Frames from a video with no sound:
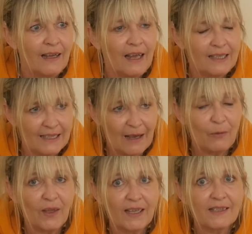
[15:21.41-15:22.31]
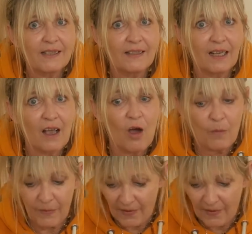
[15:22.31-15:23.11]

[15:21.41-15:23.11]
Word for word: and now they're getting the karma.